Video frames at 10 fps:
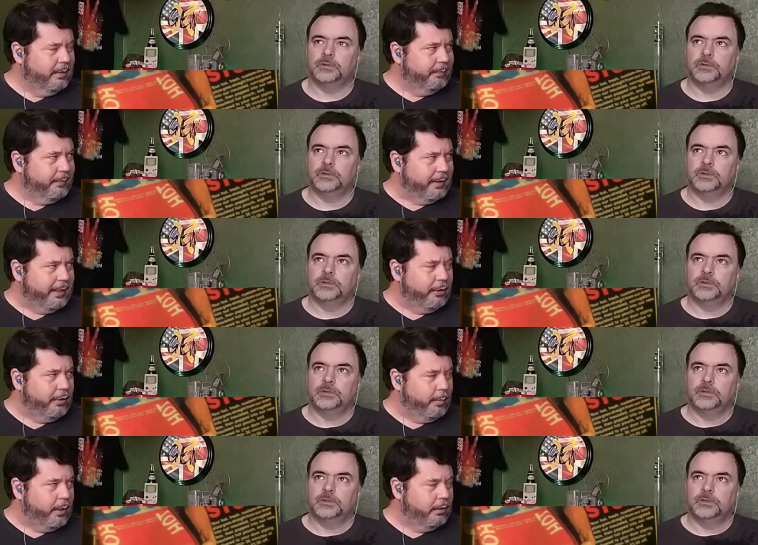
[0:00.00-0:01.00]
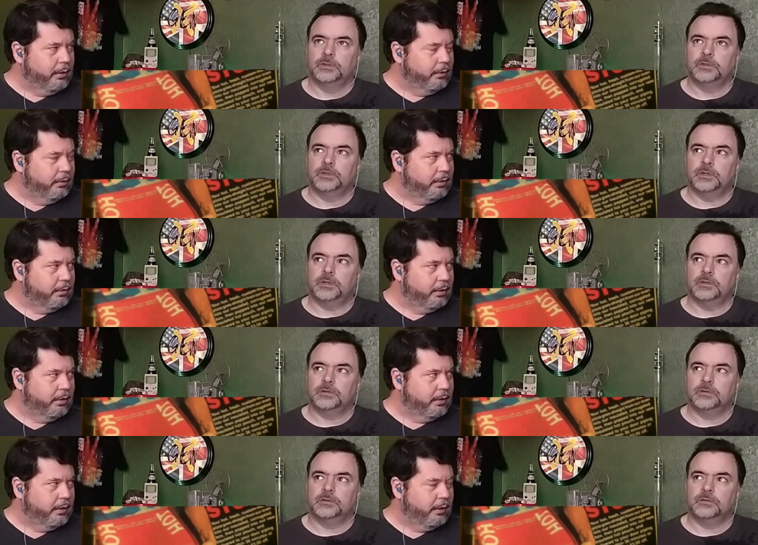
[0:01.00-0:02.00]
Speaker 1: Because I know the mall closed because Trisha
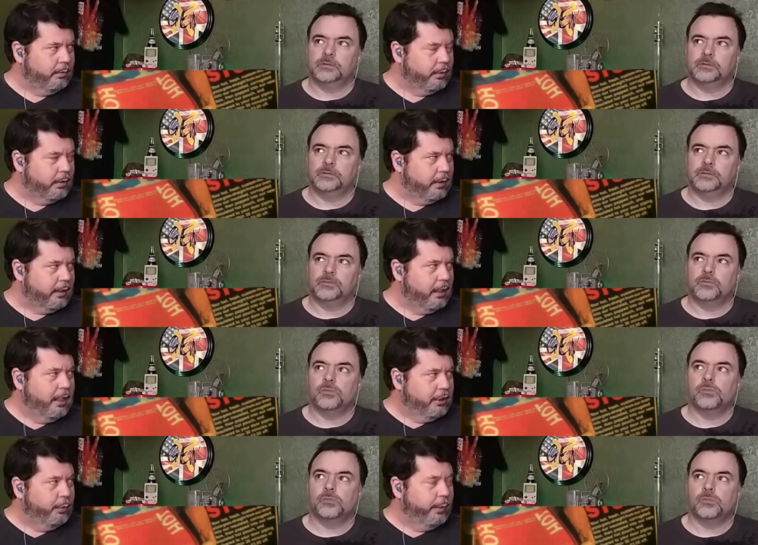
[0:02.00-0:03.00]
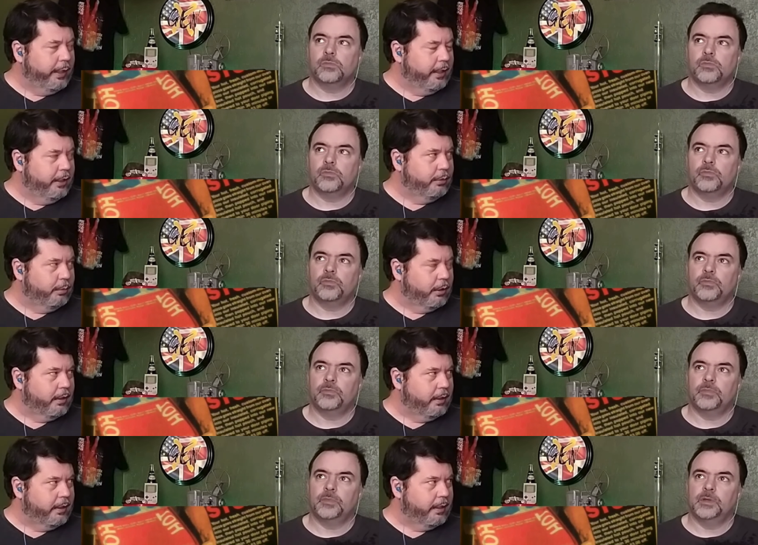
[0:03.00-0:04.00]
didn't work that. She went into work and
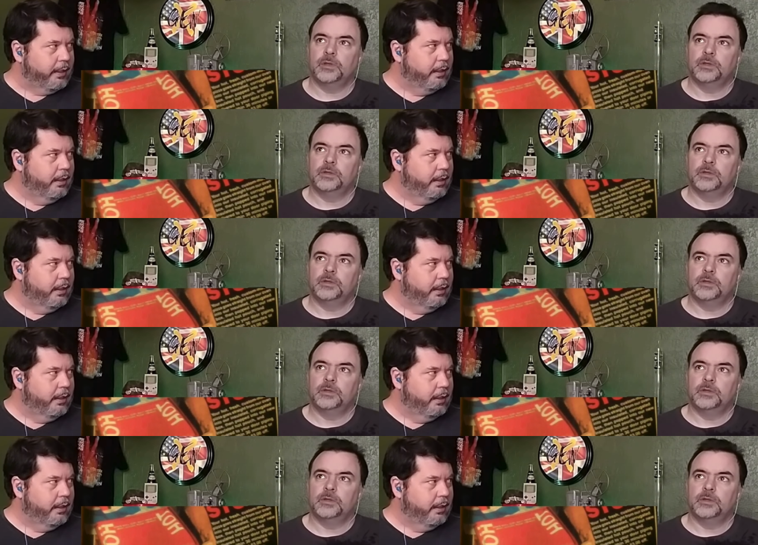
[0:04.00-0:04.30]
then